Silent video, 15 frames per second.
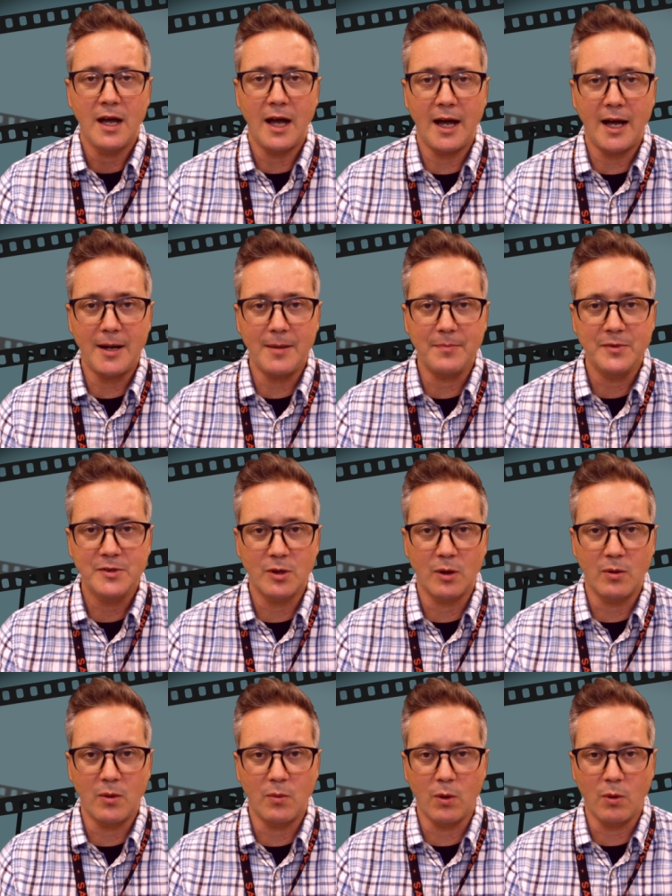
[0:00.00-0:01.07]

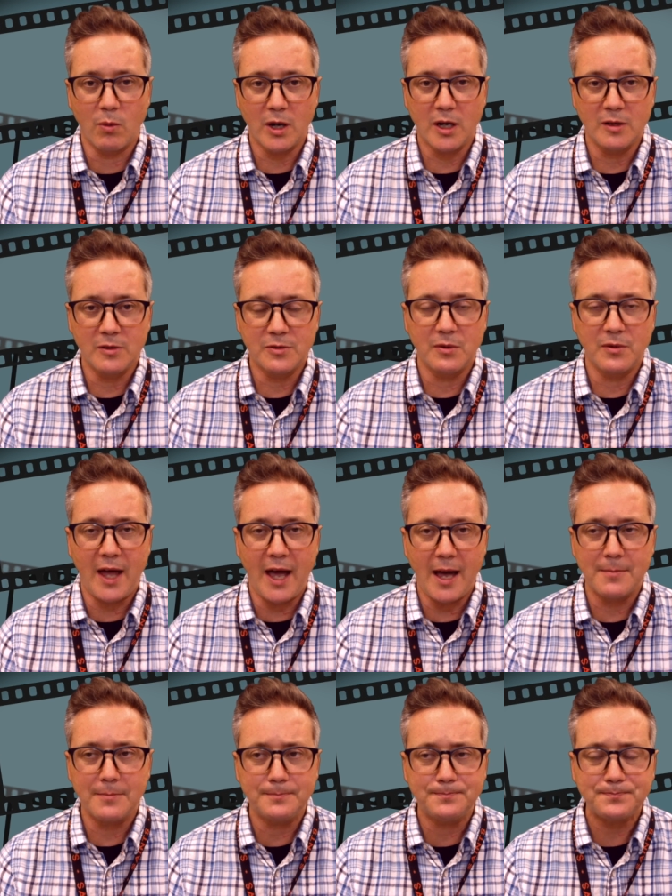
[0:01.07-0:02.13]
So we're working through
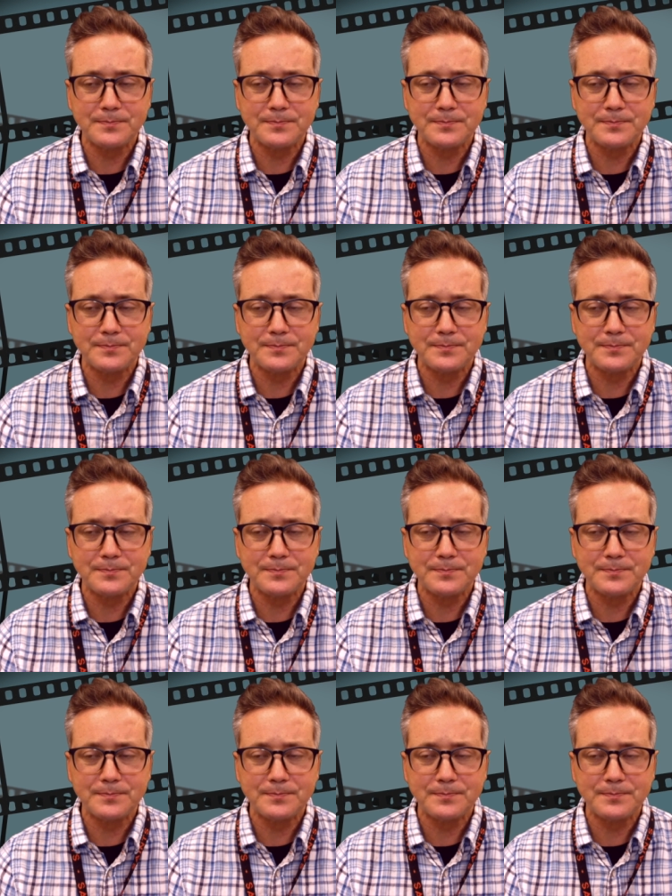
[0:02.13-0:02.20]
that.